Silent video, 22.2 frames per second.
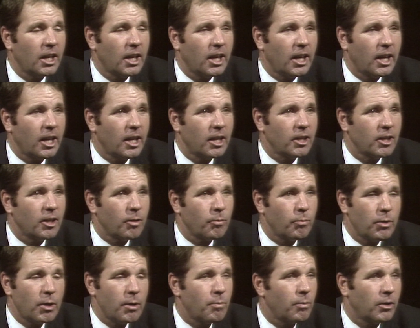and the
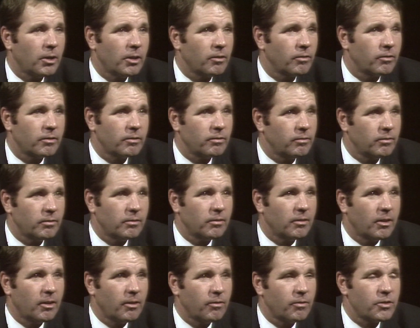people have
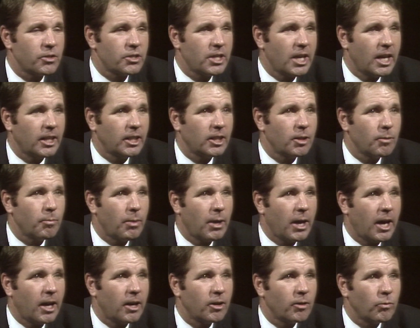have set the
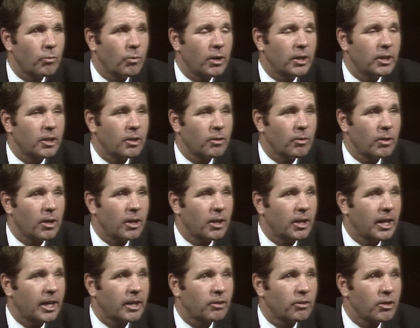pattern of what the
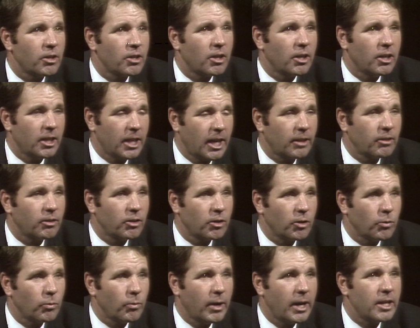electric
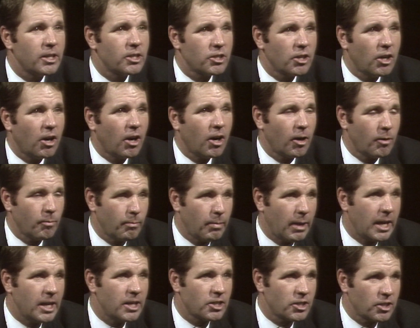electrical rates are
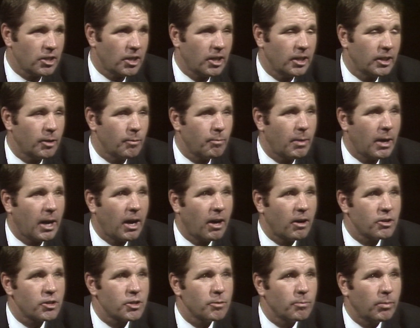based on the
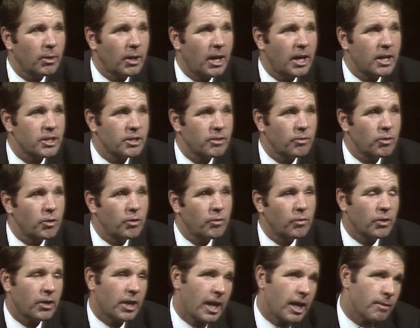power supplies of
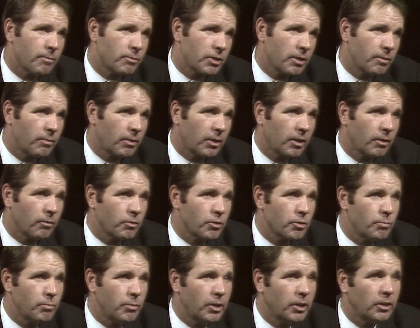Hoover Dam, something that
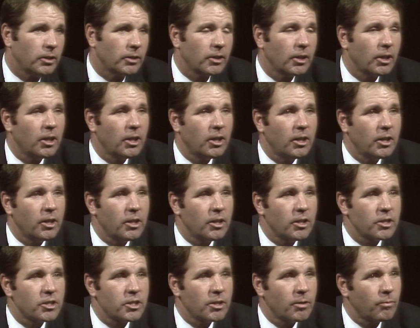was built
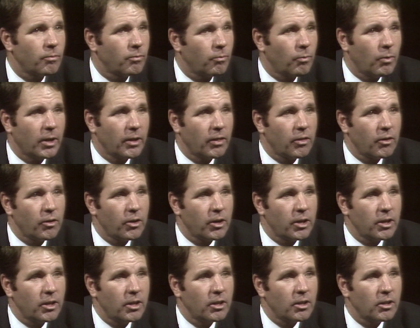some what
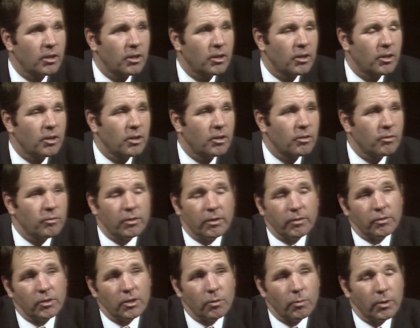30
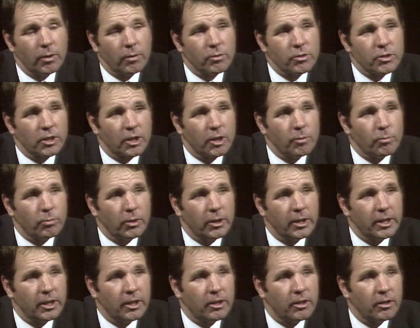50, when was it
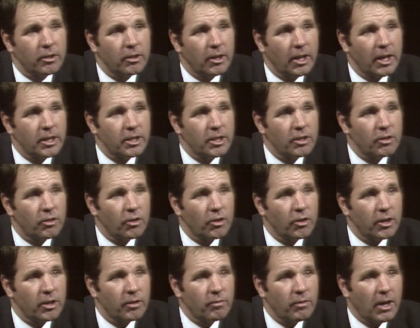completed?
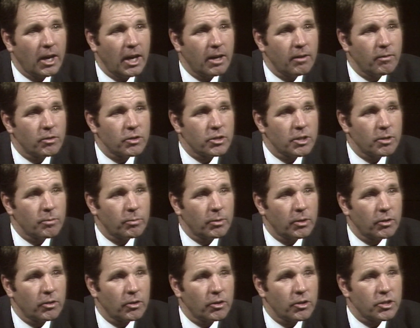1935 or
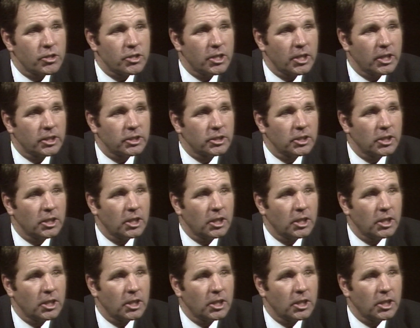something, 36?